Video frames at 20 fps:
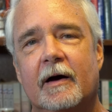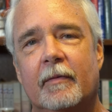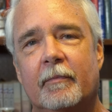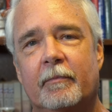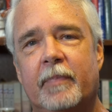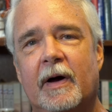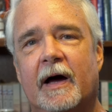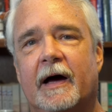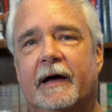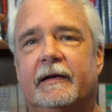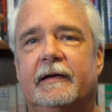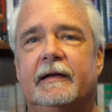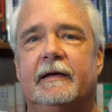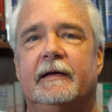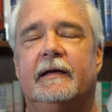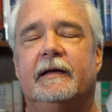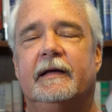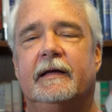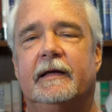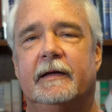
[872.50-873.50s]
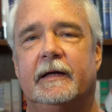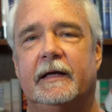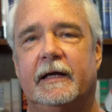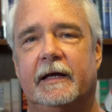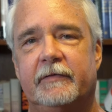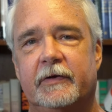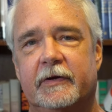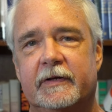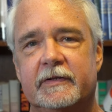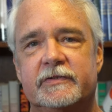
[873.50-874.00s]
But
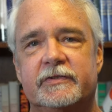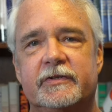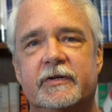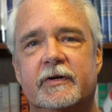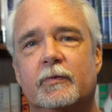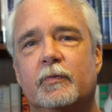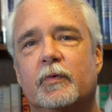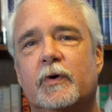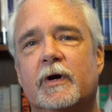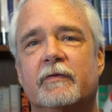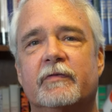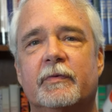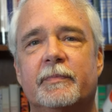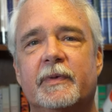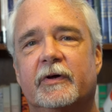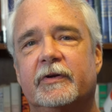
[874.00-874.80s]
if you consider where the